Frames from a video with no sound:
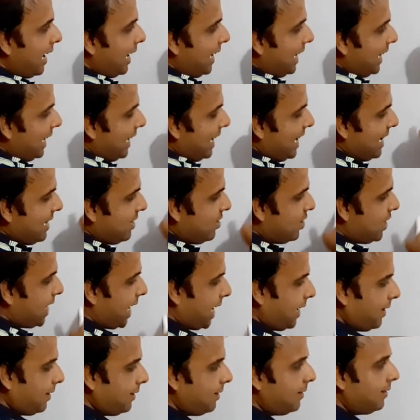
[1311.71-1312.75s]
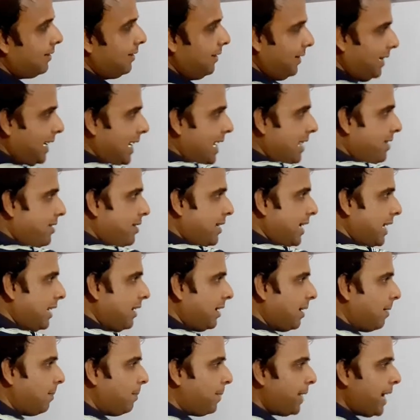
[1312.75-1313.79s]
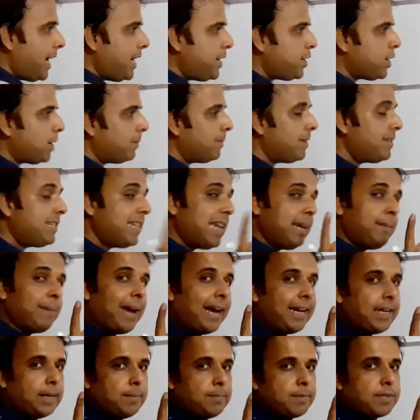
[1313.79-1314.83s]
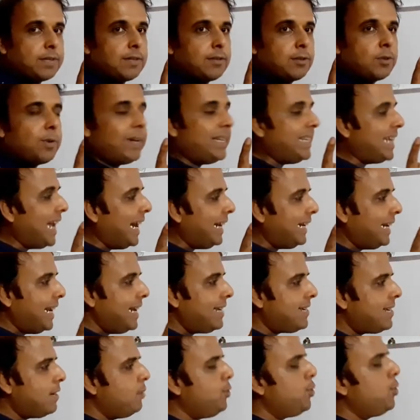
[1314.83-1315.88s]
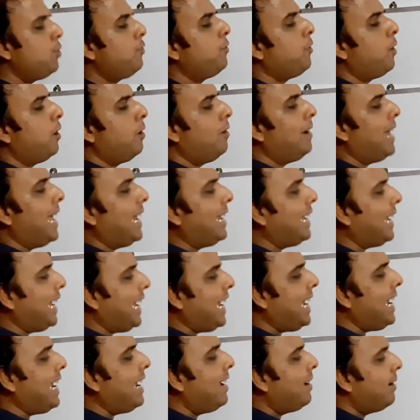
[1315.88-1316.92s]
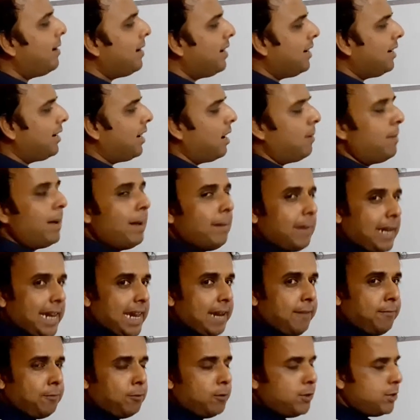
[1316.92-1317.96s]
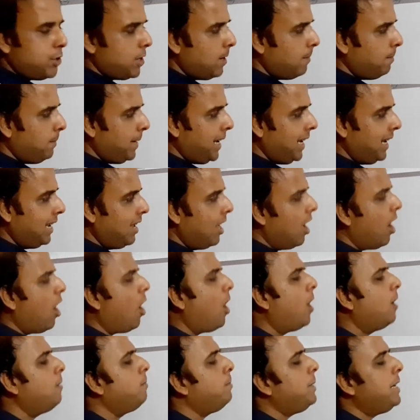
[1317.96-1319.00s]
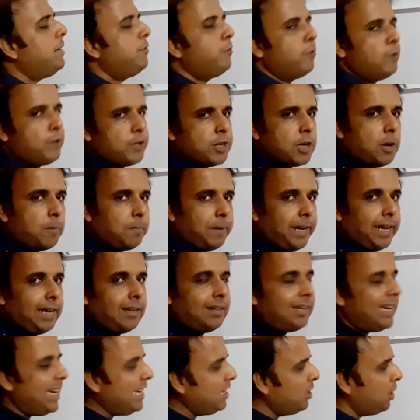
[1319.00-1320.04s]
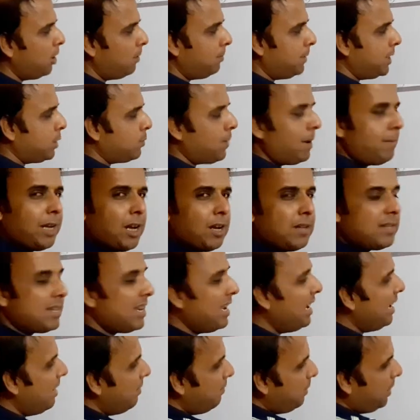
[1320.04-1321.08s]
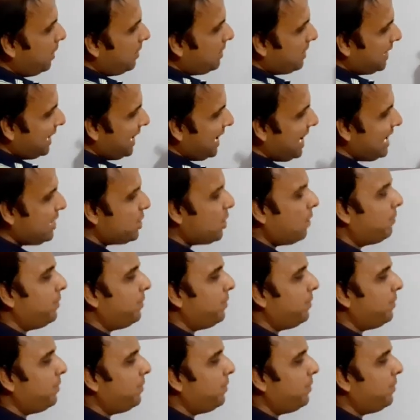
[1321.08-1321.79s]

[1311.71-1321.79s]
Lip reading: Each chain comprised of the same atoms. So in that case, you should follow like A, full stop B, or B full stop A. Either of this. Why? Because each of